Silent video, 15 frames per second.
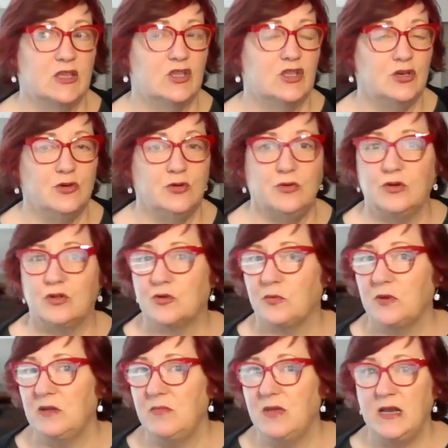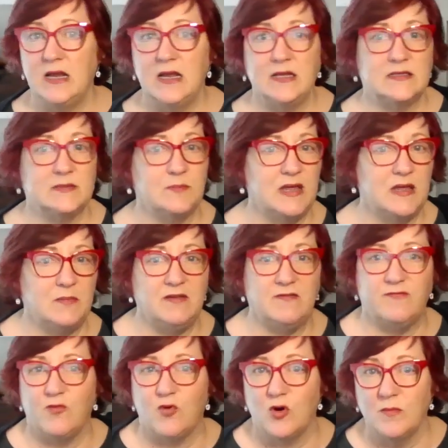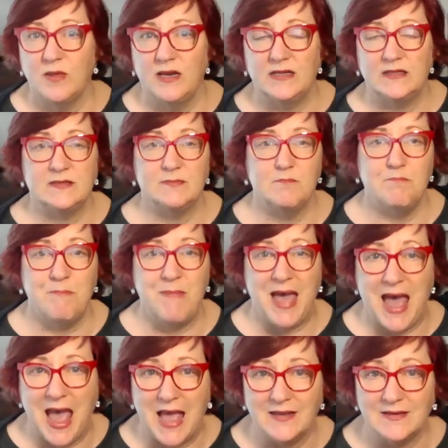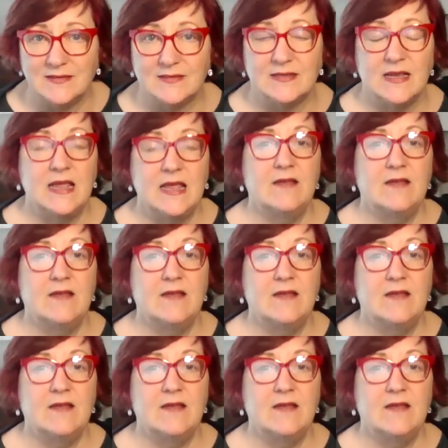2 to 3 minutes, maybe 4 minutes max,